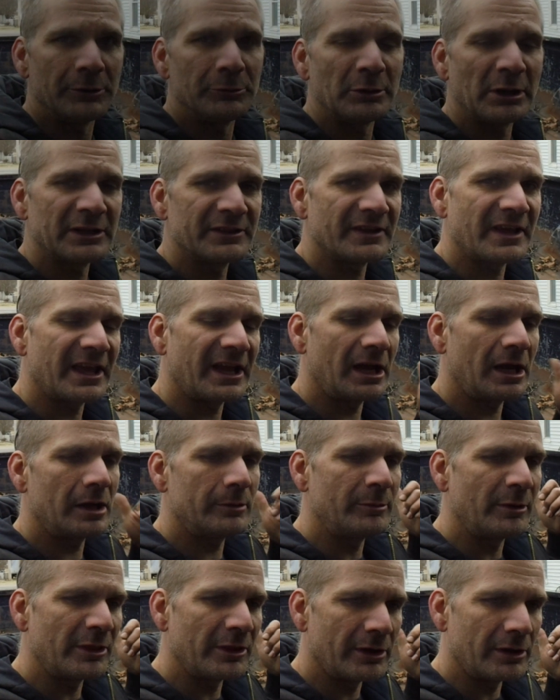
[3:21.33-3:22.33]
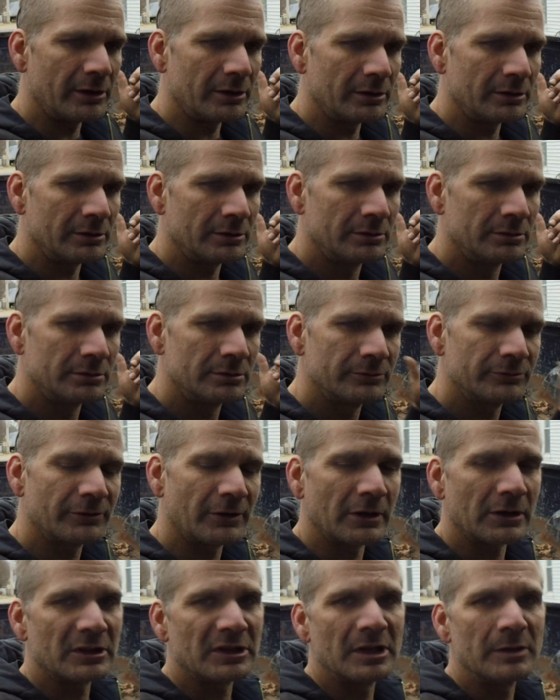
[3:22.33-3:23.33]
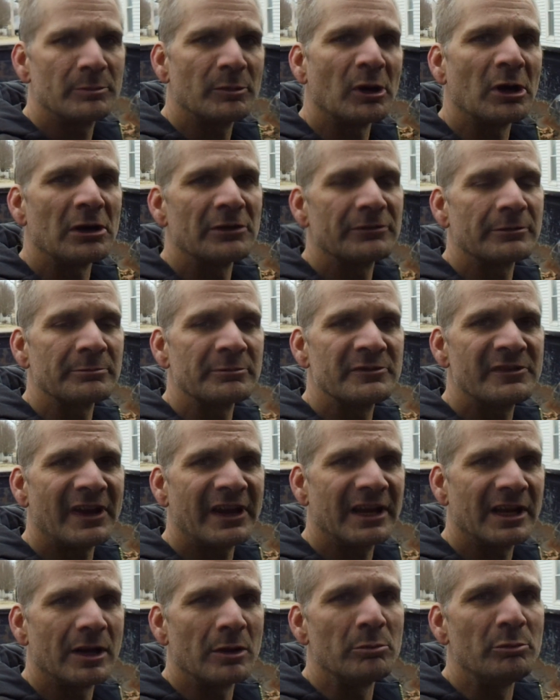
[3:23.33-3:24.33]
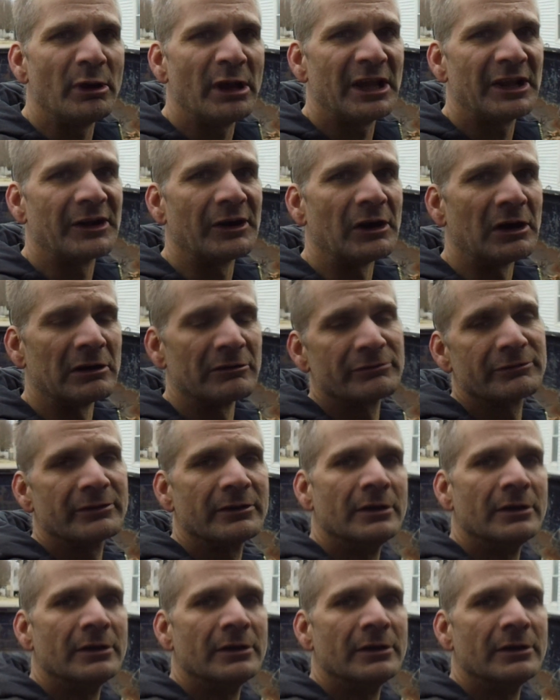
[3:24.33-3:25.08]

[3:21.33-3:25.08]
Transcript: we got the cab and the front clip off. I'm taking the bed off.